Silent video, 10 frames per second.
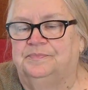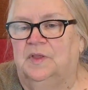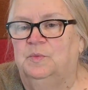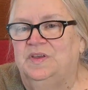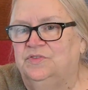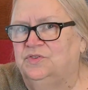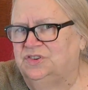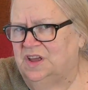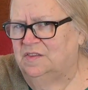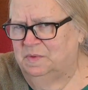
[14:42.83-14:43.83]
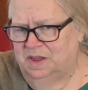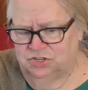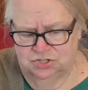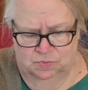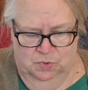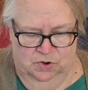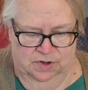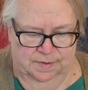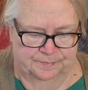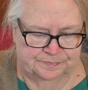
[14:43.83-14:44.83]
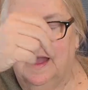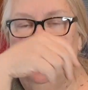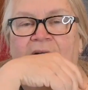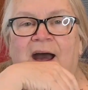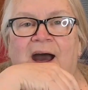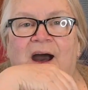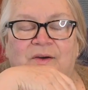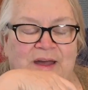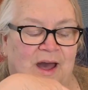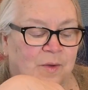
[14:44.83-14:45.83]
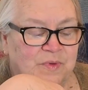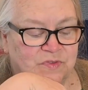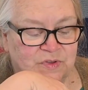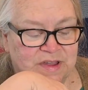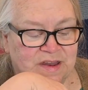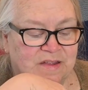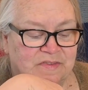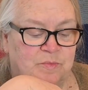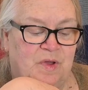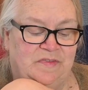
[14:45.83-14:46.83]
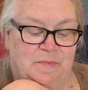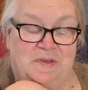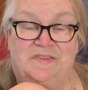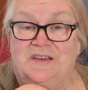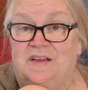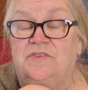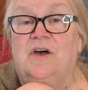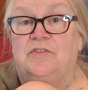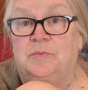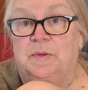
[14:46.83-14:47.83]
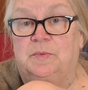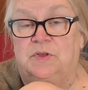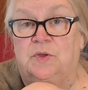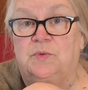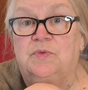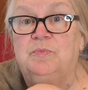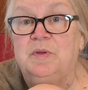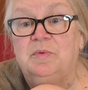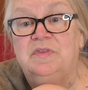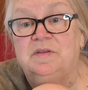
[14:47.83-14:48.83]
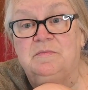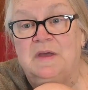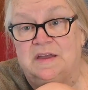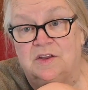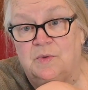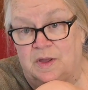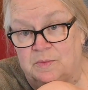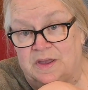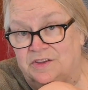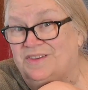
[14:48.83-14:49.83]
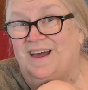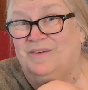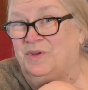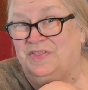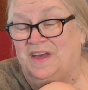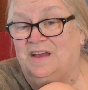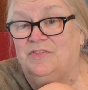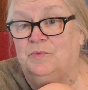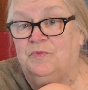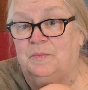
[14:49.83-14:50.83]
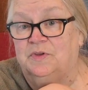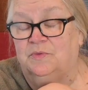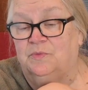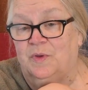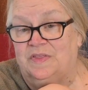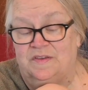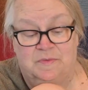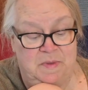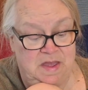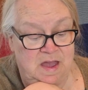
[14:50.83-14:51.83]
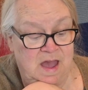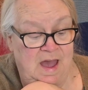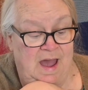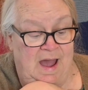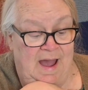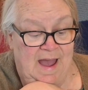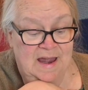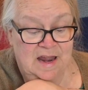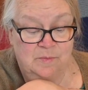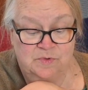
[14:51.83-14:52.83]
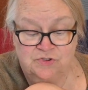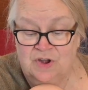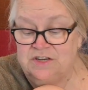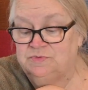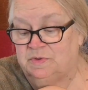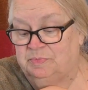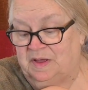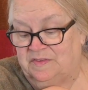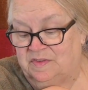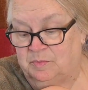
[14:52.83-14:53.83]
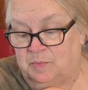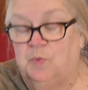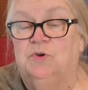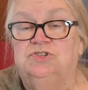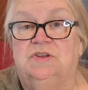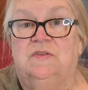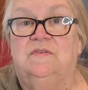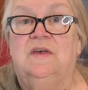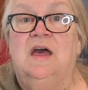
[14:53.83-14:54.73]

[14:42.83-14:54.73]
research tells me it should work. Okay, I was looking at some recipes that I saw other people use. People that make it quite regularly, I would think, from the way they speak. And I would try to replace some proportions